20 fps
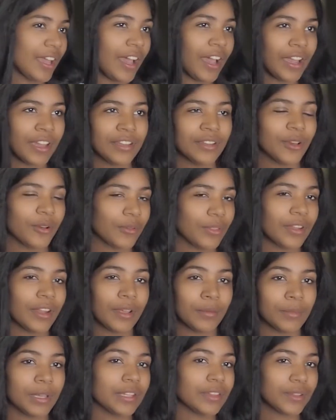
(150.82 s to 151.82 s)
I know that
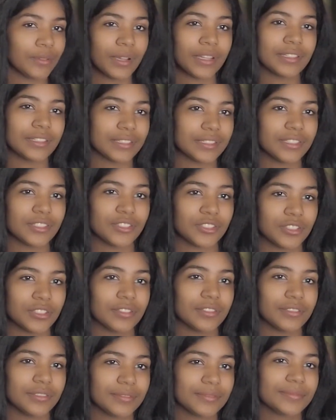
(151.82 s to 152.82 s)
I made the right
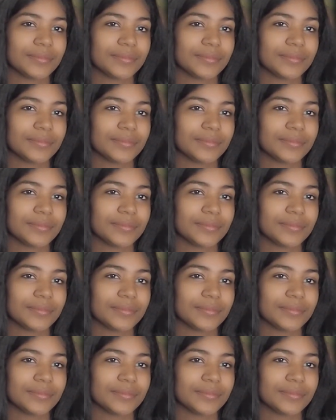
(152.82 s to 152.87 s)
decision.